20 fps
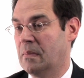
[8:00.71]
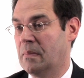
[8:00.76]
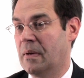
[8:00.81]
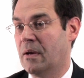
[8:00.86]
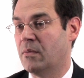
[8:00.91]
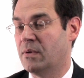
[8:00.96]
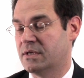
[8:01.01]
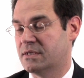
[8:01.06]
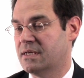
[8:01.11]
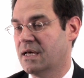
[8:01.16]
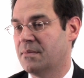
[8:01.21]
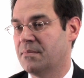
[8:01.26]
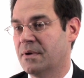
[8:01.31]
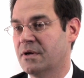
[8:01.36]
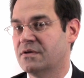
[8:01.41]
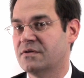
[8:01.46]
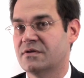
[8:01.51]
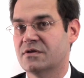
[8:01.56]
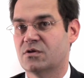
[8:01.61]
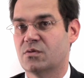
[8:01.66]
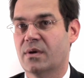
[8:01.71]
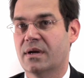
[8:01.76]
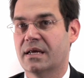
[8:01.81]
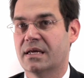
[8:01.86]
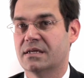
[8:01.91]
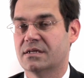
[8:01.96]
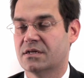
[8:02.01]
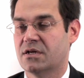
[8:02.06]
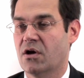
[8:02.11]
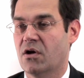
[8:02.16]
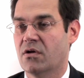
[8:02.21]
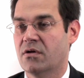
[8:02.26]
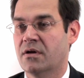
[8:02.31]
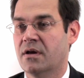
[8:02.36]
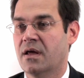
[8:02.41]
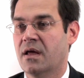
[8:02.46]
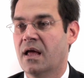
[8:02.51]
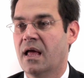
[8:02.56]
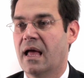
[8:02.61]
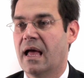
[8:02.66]
by which time most of the swelling's gone,
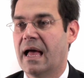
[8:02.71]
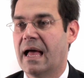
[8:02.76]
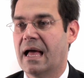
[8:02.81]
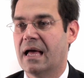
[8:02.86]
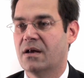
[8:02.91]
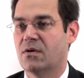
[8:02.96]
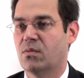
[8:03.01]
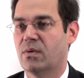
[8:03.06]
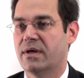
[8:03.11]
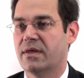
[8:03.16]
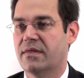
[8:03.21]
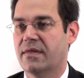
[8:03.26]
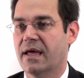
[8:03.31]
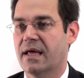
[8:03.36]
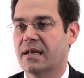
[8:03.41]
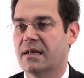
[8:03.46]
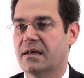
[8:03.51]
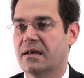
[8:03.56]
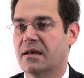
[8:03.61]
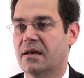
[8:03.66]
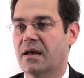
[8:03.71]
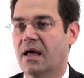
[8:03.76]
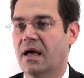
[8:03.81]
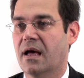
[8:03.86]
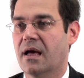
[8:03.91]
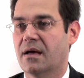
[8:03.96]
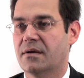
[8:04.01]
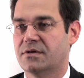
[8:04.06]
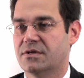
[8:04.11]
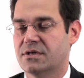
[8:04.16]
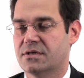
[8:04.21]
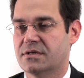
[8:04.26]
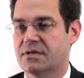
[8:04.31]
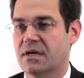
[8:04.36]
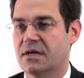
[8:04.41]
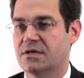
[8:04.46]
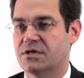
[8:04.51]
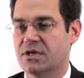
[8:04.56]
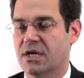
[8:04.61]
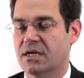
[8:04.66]
and we then just
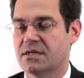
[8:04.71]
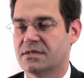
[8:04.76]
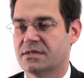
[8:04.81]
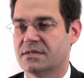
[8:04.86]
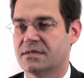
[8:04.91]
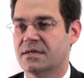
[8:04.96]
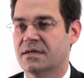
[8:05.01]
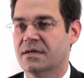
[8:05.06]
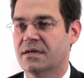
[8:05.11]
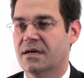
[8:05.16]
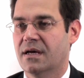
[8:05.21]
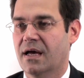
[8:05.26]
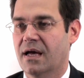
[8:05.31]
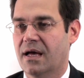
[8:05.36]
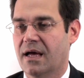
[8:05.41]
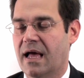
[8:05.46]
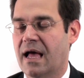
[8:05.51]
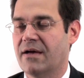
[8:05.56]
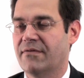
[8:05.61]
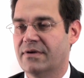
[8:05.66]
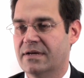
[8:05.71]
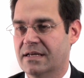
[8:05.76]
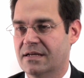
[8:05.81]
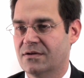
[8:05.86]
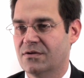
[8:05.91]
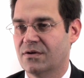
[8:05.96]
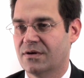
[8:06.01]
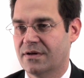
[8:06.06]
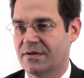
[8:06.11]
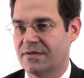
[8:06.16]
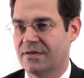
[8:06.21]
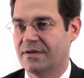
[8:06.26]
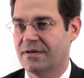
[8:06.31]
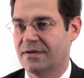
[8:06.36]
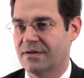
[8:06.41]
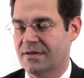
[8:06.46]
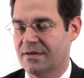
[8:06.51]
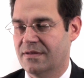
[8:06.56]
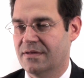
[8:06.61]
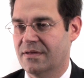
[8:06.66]
adjust, have a little look at
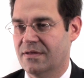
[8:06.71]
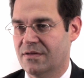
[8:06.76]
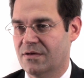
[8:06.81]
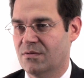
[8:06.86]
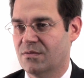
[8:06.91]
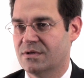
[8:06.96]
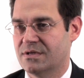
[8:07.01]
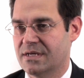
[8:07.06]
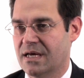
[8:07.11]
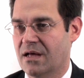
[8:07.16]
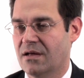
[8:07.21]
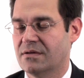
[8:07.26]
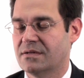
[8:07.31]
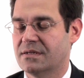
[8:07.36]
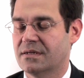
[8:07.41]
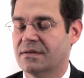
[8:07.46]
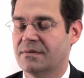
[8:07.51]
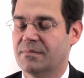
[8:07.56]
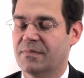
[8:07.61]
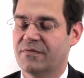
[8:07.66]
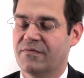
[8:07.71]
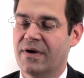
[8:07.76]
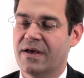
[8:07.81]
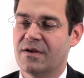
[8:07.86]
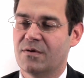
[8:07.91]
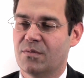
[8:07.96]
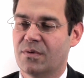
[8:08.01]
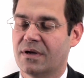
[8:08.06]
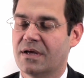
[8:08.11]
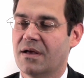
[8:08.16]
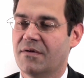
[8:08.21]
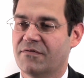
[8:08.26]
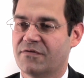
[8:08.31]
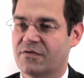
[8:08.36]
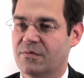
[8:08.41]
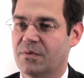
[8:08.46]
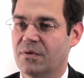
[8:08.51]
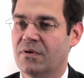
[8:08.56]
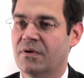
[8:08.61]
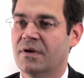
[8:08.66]
the result, and provided we're
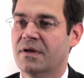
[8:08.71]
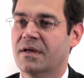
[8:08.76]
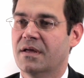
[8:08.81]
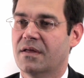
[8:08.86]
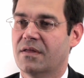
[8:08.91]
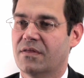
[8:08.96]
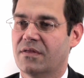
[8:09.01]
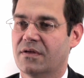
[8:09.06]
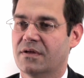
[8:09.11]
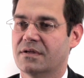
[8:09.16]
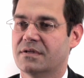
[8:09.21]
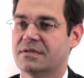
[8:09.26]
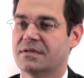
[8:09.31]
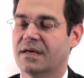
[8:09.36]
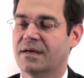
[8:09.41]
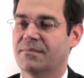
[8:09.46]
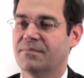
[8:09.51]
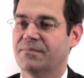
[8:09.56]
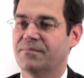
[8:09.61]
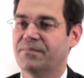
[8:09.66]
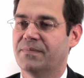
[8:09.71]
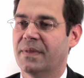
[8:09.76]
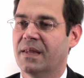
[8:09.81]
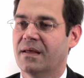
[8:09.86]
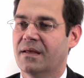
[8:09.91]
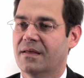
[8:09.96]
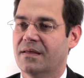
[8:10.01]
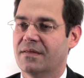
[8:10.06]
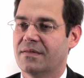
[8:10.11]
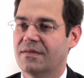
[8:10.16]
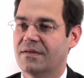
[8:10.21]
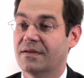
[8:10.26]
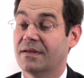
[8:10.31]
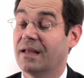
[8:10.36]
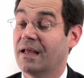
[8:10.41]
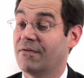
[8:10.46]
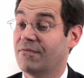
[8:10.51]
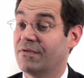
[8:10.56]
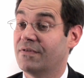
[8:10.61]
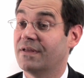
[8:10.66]
comfortable that
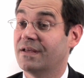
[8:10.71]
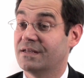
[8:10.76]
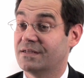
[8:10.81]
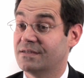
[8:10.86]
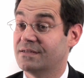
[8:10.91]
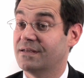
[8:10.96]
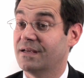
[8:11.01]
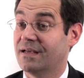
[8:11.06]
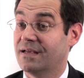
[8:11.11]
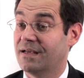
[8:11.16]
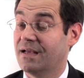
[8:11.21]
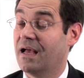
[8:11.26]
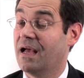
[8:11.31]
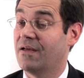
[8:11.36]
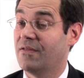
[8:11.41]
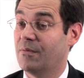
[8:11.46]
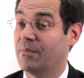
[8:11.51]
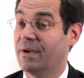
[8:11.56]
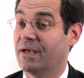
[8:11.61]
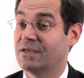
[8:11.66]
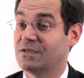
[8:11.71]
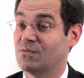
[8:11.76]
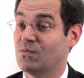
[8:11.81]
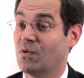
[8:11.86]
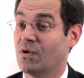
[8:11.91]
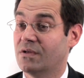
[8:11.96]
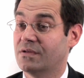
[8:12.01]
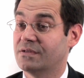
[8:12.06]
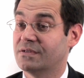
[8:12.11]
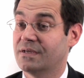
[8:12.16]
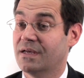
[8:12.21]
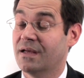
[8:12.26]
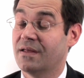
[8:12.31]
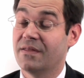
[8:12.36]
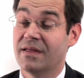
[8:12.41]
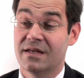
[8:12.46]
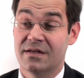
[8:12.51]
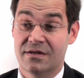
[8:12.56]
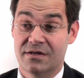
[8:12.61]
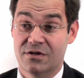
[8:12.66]
everything's how the patient wants, I
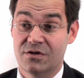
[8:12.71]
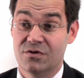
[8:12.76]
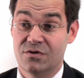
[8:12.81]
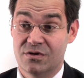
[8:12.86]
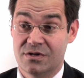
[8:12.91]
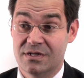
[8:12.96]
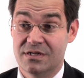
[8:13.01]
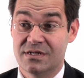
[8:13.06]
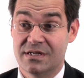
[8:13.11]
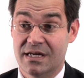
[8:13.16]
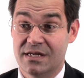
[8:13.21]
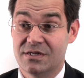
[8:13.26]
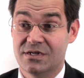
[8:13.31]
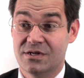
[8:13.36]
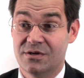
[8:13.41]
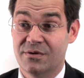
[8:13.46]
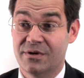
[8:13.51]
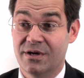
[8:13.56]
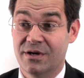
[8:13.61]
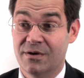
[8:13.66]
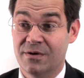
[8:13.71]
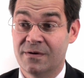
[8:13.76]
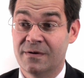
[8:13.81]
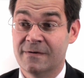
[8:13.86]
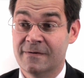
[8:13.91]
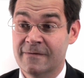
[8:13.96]
then usually say cheerio.